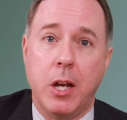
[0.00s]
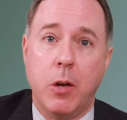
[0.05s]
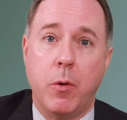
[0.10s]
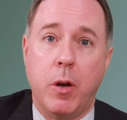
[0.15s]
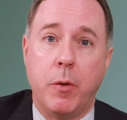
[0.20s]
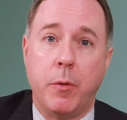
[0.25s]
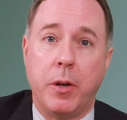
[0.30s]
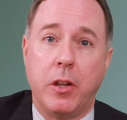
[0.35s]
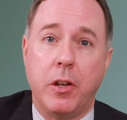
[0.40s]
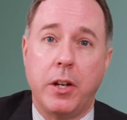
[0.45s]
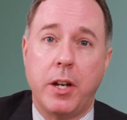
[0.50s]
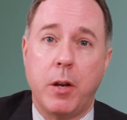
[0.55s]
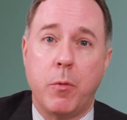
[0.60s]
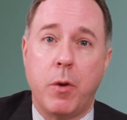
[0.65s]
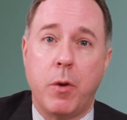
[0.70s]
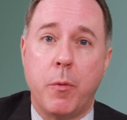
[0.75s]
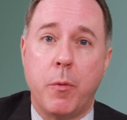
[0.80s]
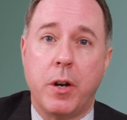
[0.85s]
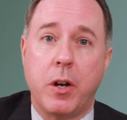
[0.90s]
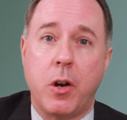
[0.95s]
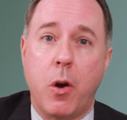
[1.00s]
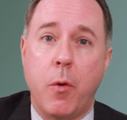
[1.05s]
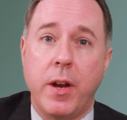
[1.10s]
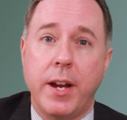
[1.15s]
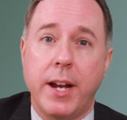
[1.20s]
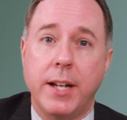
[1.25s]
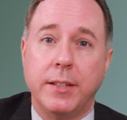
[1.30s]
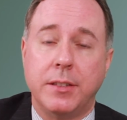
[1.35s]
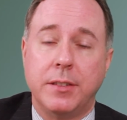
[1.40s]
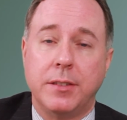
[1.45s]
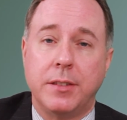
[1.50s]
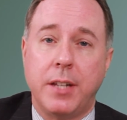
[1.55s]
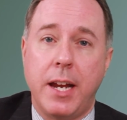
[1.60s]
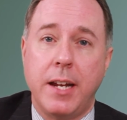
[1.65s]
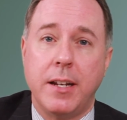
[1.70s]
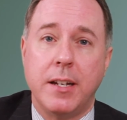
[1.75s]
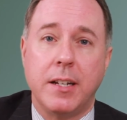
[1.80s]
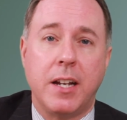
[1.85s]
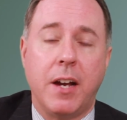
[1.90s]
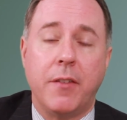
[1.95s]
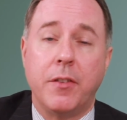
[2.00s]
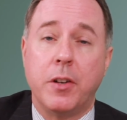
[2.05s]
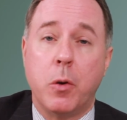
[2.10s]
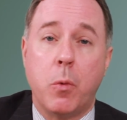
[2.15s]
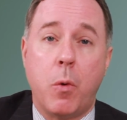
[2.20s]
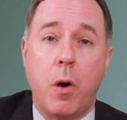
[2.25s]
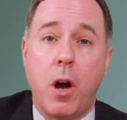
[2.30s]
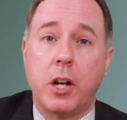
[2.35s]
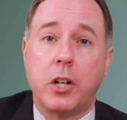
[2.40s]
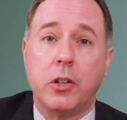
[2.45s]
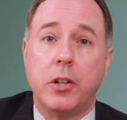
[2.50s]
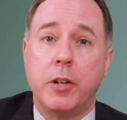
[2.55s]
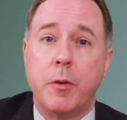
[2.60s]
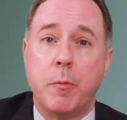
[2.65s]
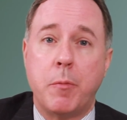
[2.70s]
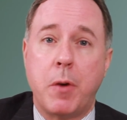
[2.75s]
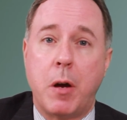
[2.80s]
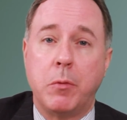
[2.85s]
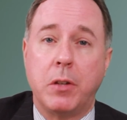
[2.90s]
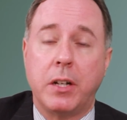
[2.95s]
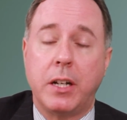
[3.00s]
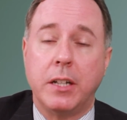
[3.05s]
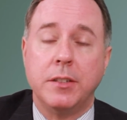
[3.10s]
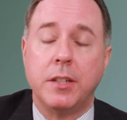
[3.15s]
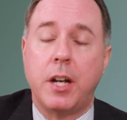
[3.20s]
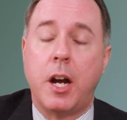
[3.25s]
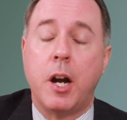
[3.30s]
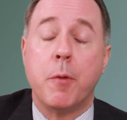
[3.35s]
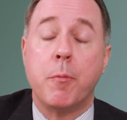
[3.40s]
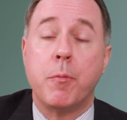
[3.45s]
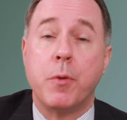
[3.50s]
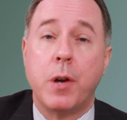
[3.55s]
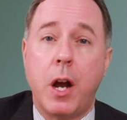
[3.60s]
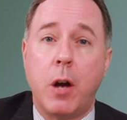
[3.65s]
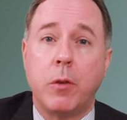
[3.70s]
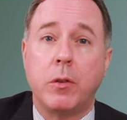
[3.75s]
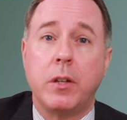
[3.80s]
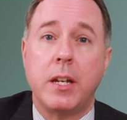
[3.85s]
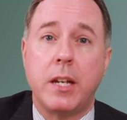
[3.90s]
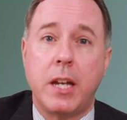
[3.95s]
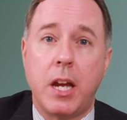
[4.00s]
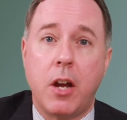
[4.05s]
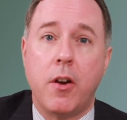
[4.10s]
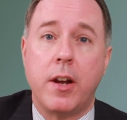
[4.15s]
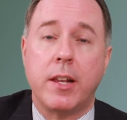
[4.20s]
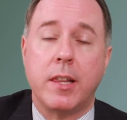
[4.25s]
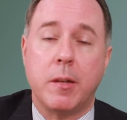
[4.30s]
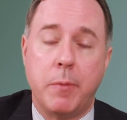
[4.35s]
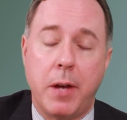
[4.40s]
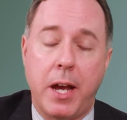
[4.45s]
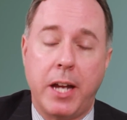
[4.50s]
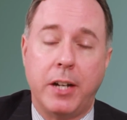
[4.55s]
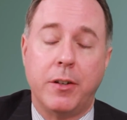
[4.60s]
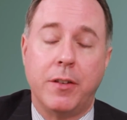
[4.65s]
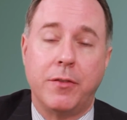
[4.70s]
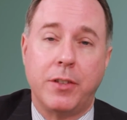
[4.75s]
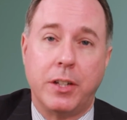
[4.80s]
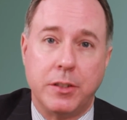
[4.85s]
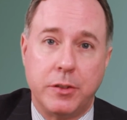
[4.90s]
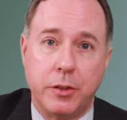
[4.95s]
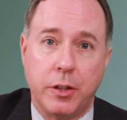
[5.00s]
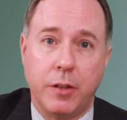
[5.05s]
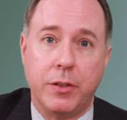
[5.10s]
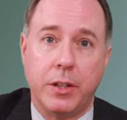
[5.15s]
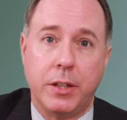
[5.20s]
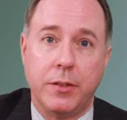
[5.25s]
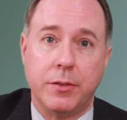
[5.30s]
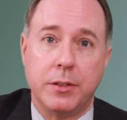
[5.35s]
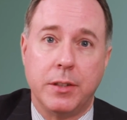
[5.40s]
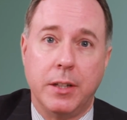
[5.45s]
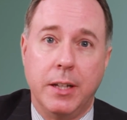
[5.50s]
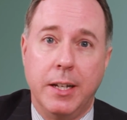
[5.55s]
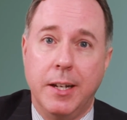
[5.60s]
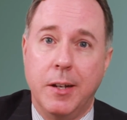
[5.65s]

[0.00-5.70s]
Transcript: When we look at we're going as a state, Governor Walker and Republicans are proudly carrying the banner of conservatives.